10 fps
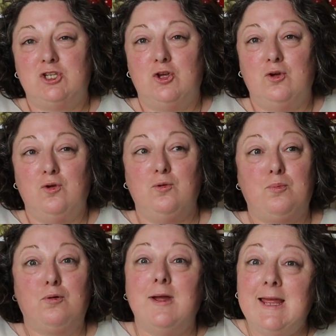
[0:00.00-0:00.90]
to
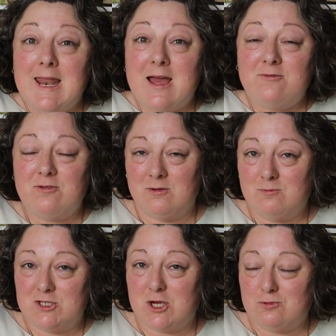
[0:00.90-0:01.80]
Pre-Love,
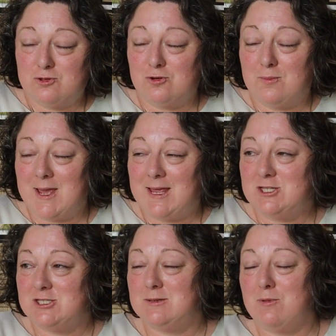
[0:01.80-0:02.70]
which I'll talk about
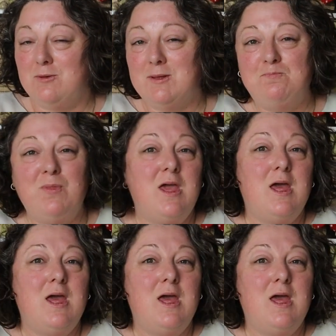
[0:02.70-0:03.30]
in just a moment.